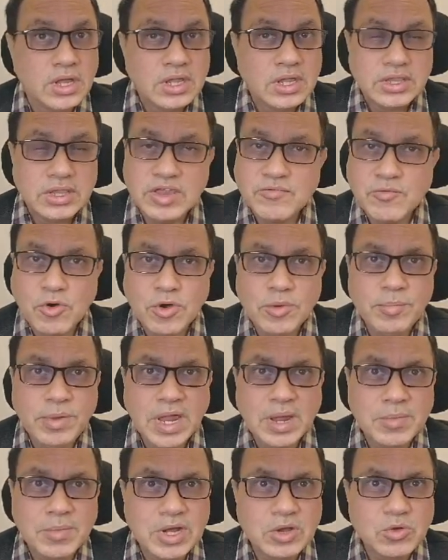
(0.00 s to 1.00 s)
they won't be
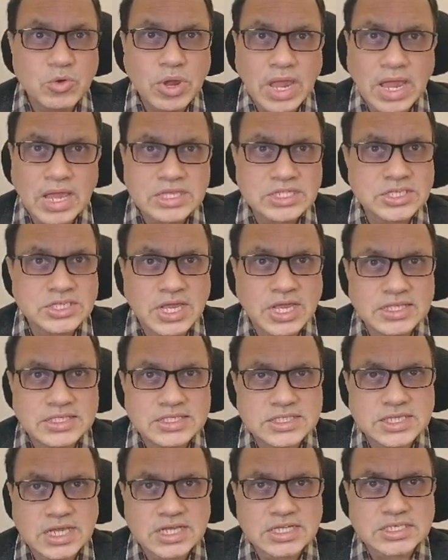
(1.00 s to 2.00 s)
able to catch the
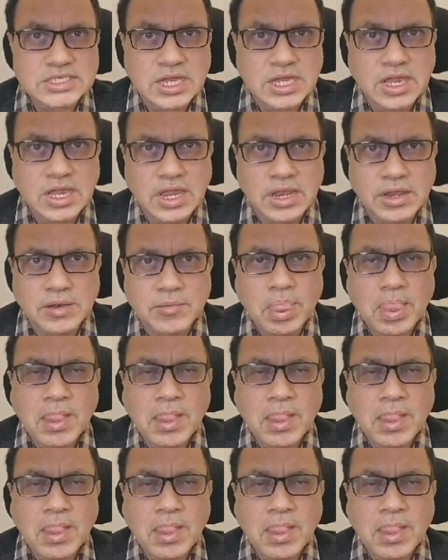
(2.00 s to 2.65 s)
insects again.